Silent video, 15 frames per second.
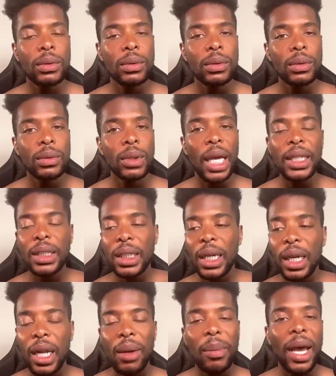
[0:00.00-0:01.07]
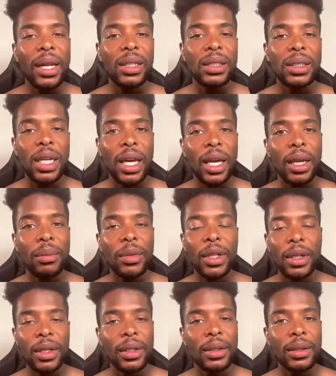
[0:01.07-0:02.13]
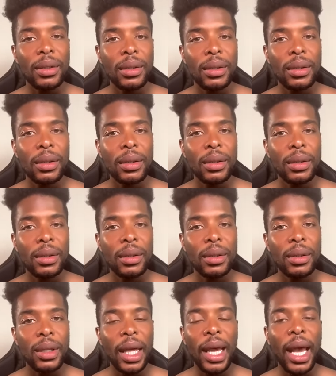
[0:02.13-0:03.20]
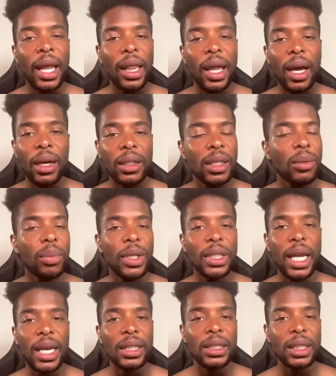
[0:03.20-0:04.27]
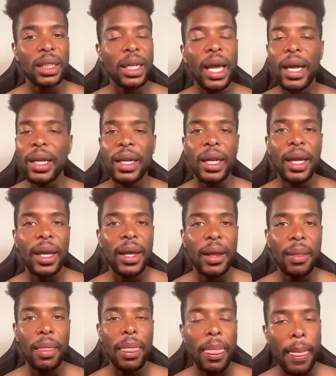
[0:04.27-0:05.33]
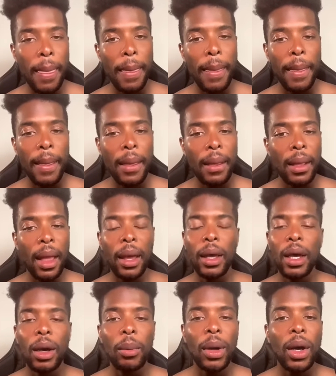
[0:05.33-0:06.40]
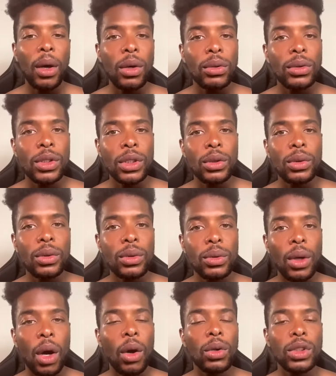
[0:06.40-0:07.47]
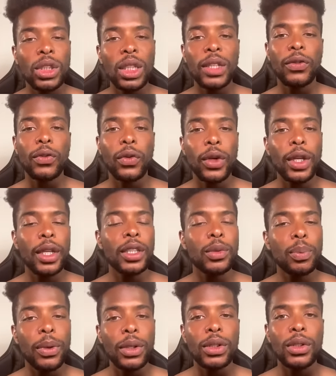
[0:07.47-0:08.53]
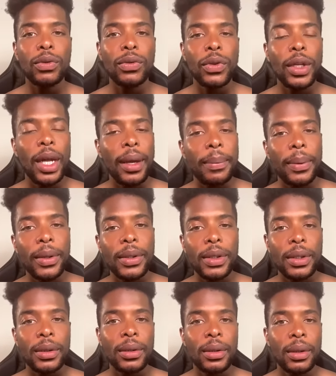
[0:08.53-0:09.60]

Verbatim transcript: They saying that about the same nigga that got locked up in nineteen ninety-nine. They coming home soon. O G, free this person, free that person.